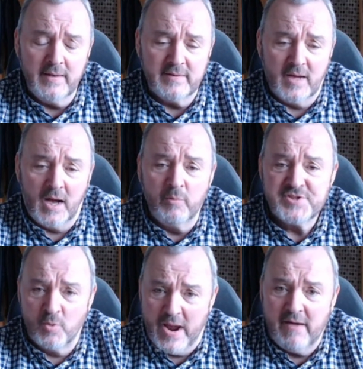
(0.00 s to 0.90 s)
And I
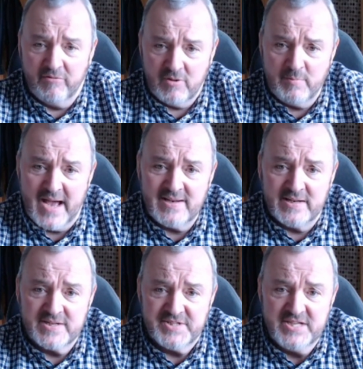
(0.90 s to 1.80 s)
was aware of them. I hadn't had the